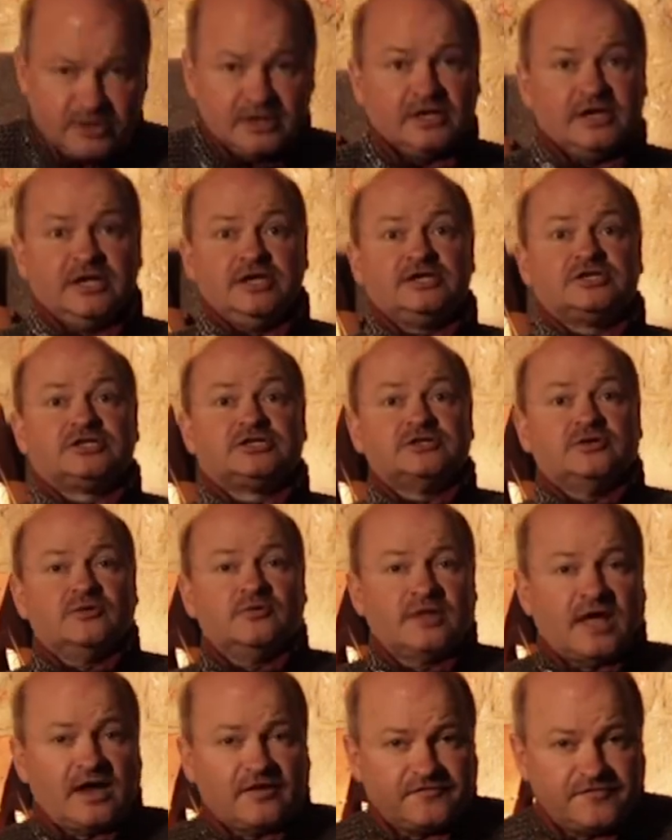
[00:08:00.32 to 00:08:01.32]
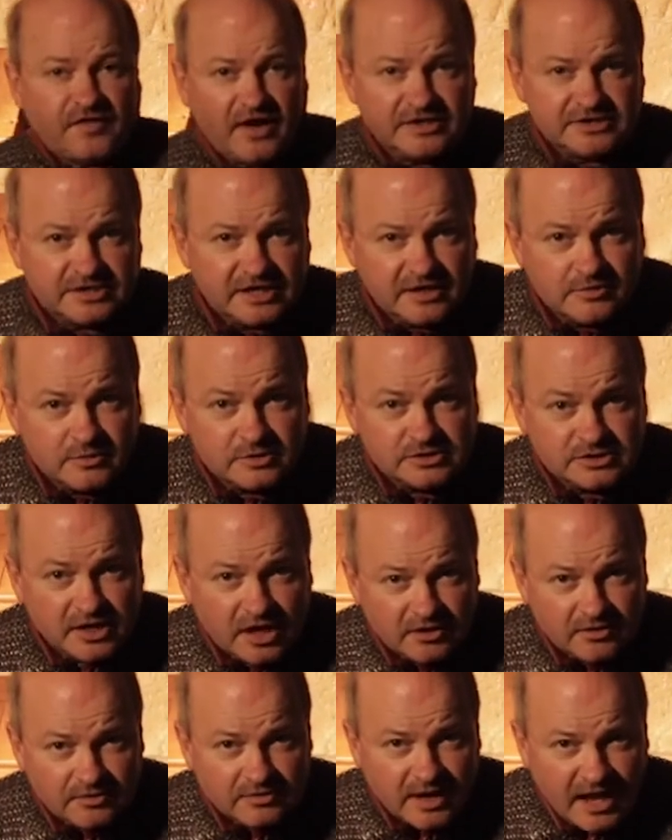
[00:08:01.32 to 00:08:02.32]
but at least all that fighting was
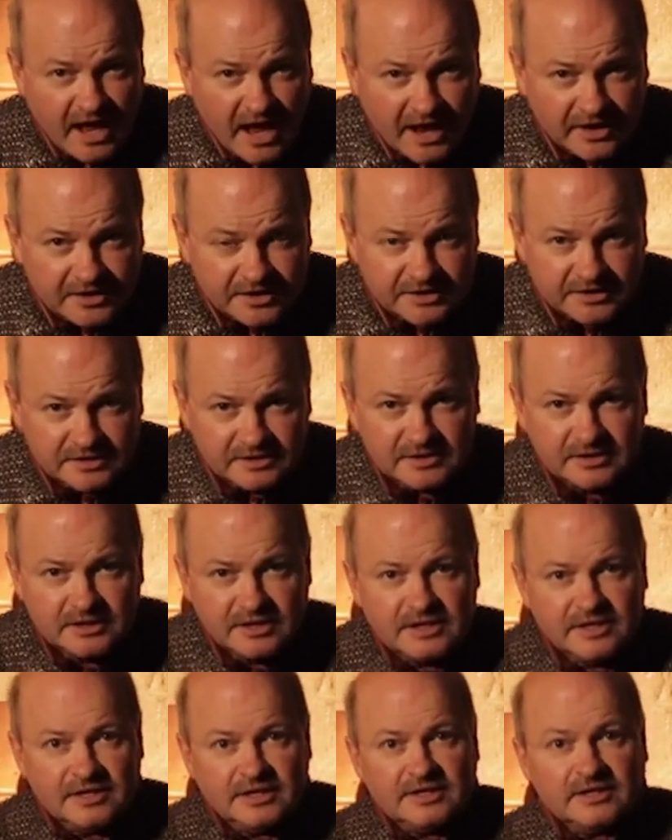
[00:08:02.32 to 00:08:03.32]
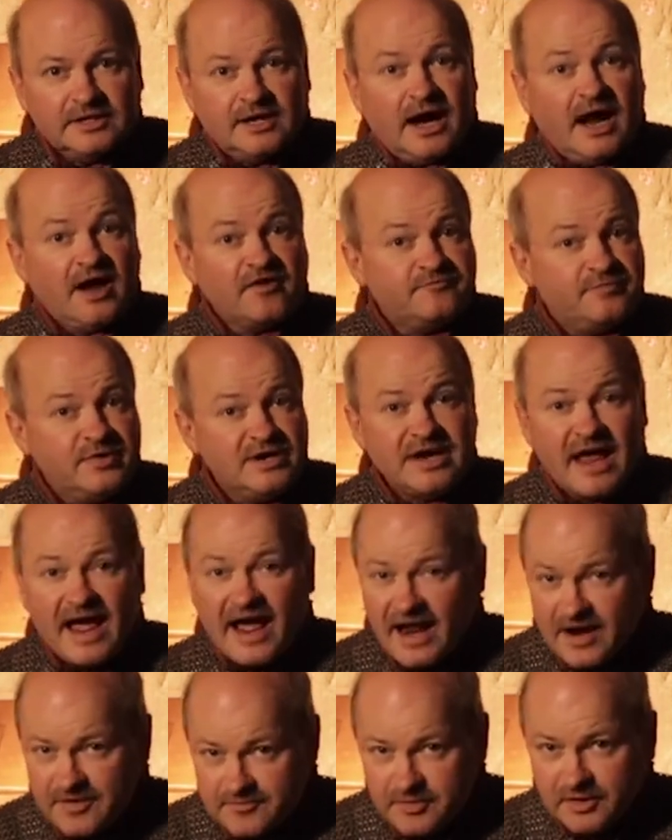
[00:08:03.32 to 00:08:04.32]
done on land. I have been
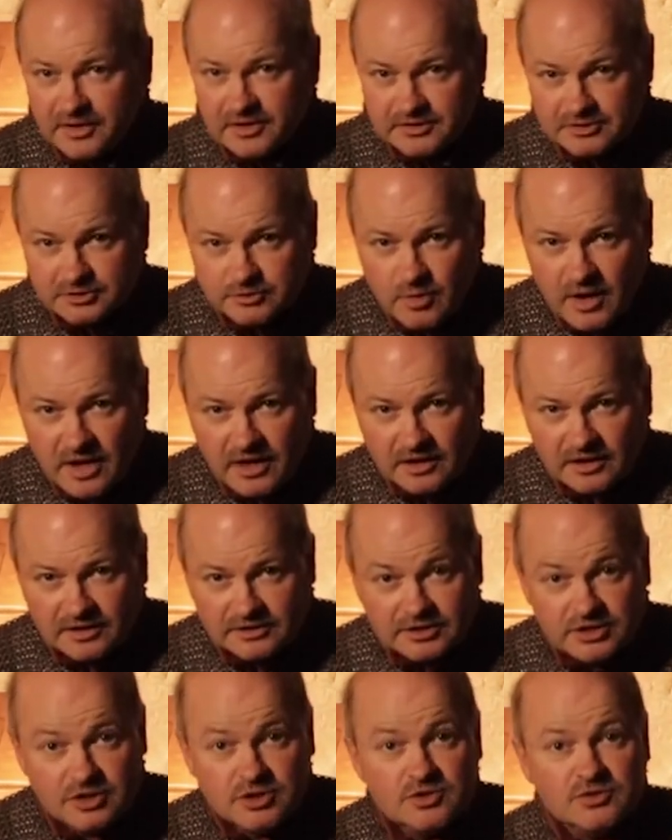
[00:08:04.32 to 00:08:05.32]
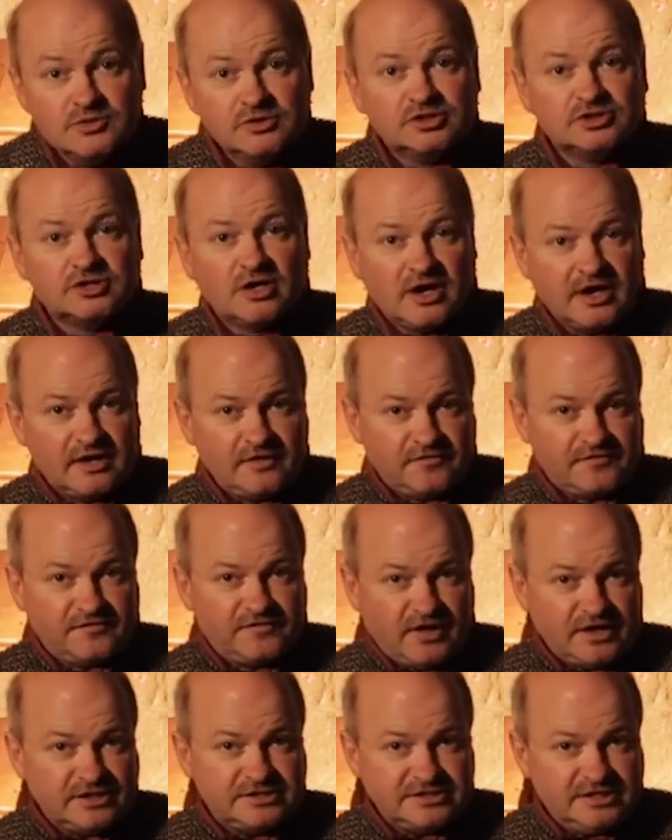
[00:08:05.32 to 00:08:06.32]
admiral as well. You try
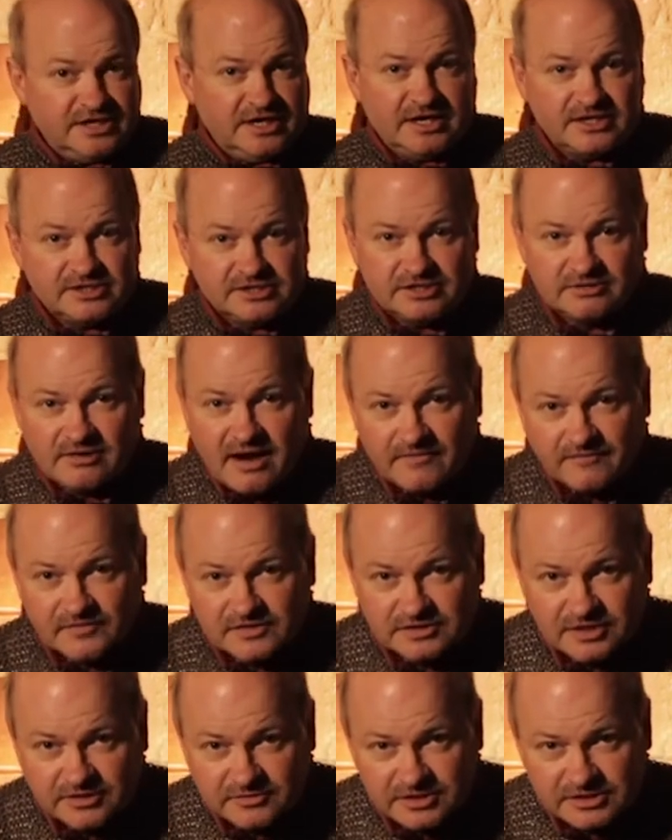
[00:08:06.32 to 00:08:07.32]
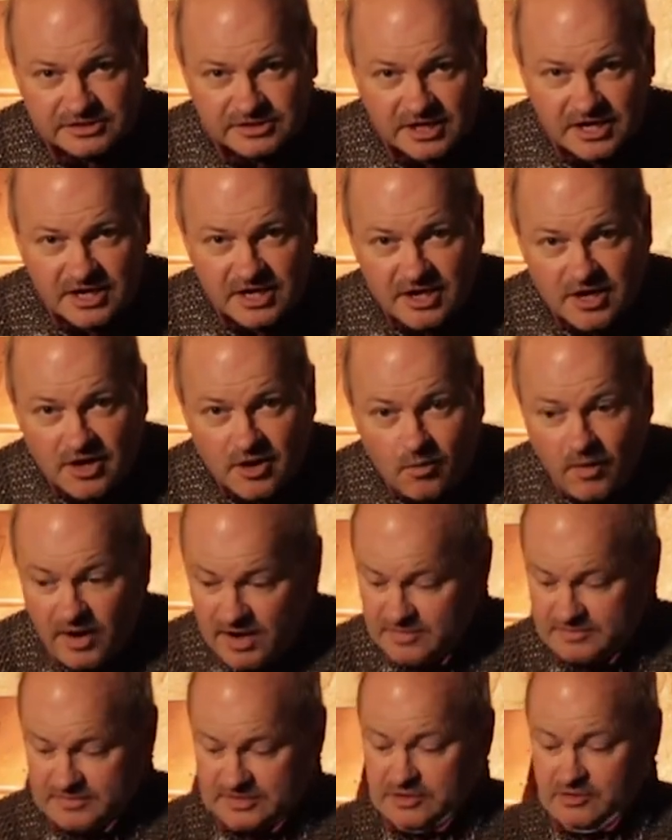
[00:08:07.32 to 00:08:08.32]
fighting against your adversaries
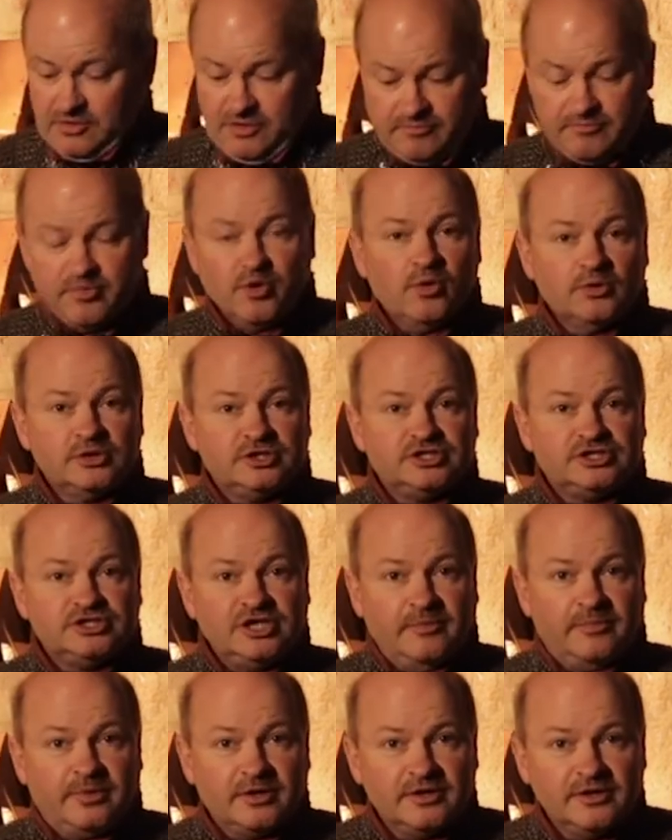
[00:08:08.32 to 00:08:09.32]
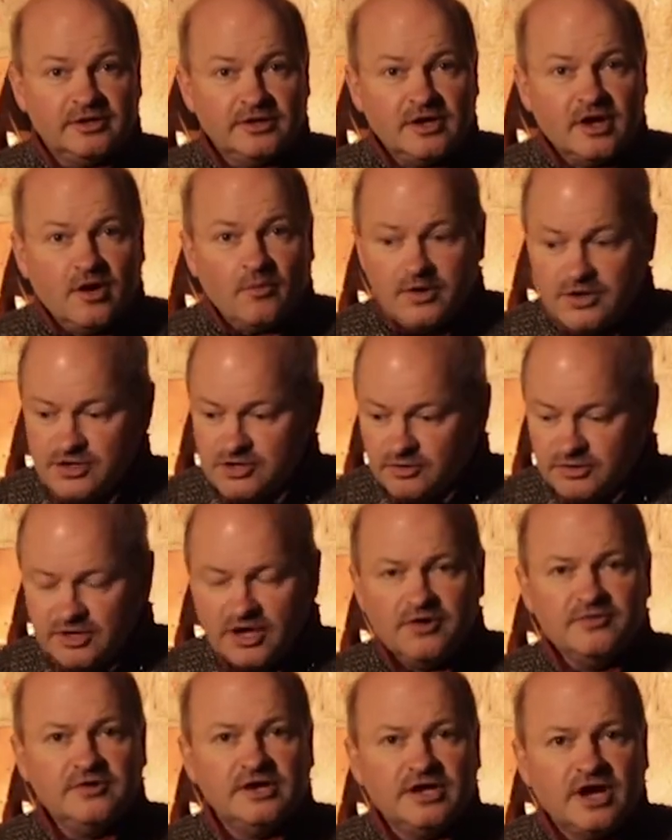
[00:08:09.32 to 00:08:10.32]
when you're on board ship, when not
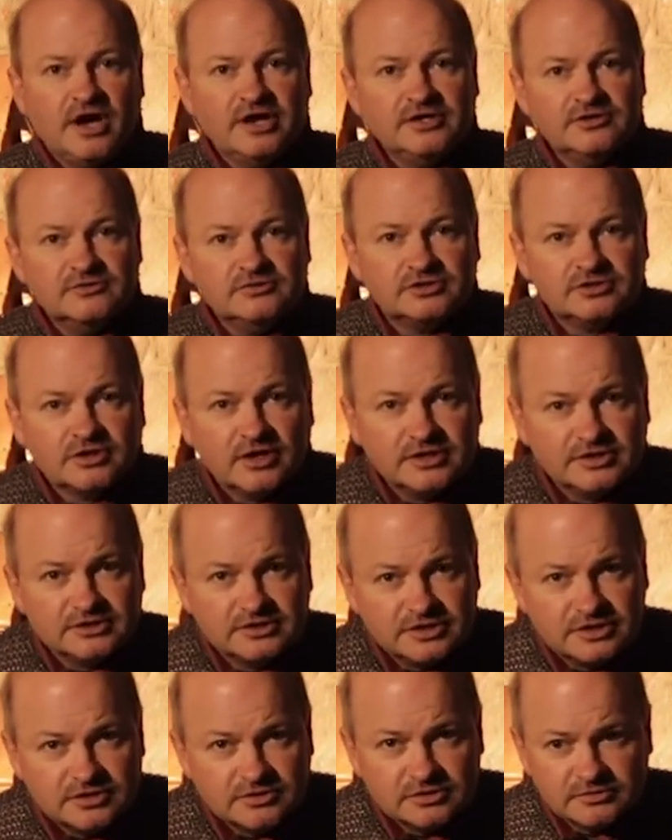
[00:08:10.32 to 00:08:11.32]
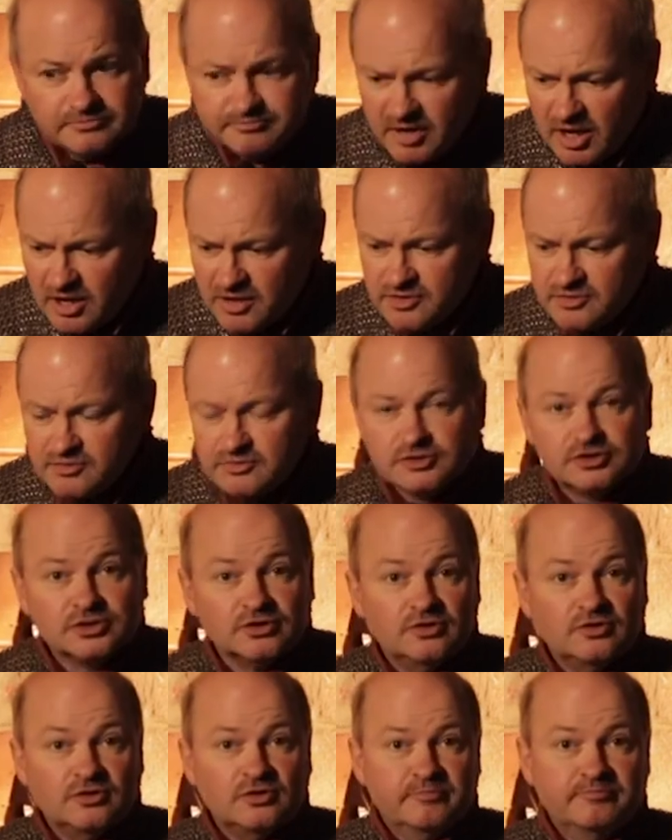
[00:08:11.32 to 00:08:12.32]
only are you trying to use bows
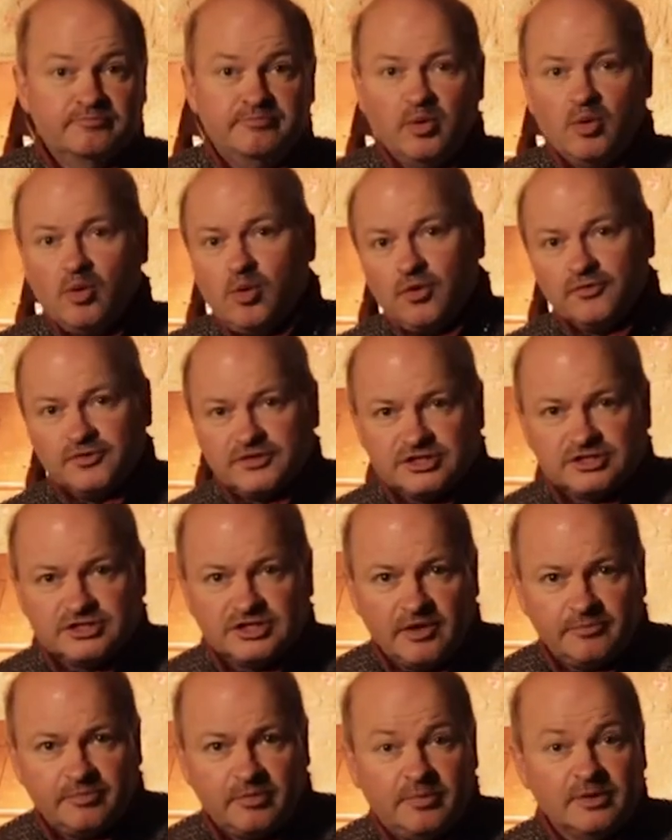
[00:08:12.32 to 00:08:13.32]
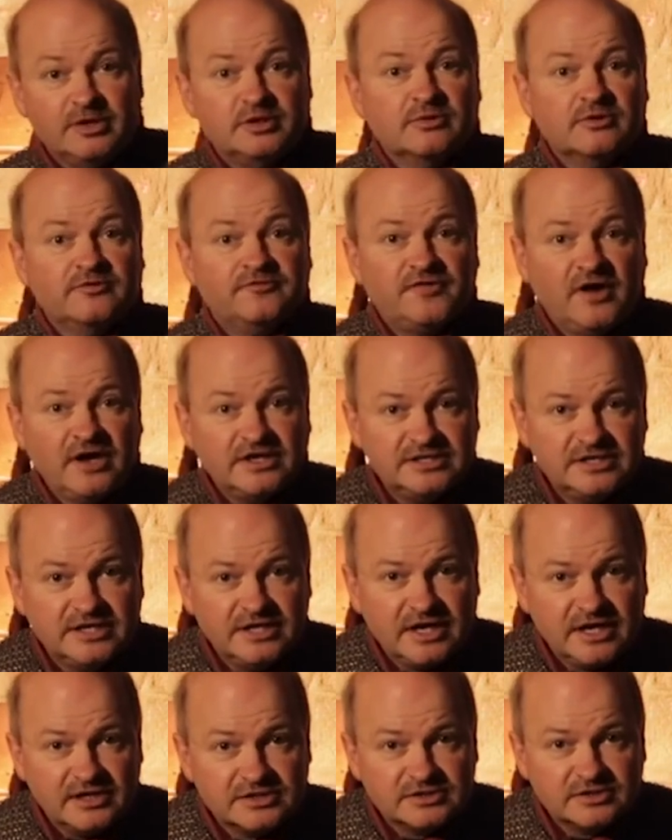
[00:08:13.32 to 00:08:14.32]
or board the ship, but you are fighting
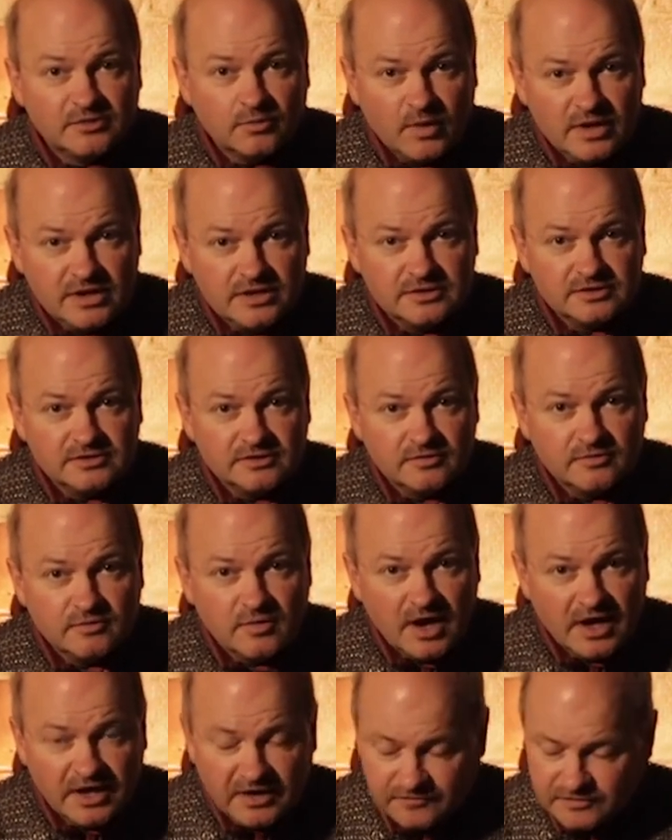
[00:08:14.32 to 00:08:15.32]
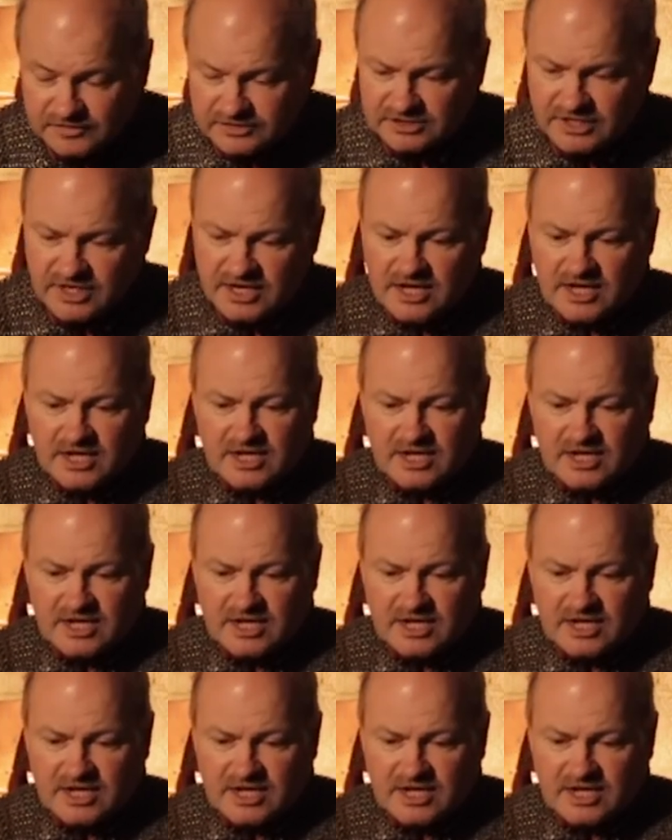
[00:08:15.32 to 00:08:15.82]
against the wind and the waves.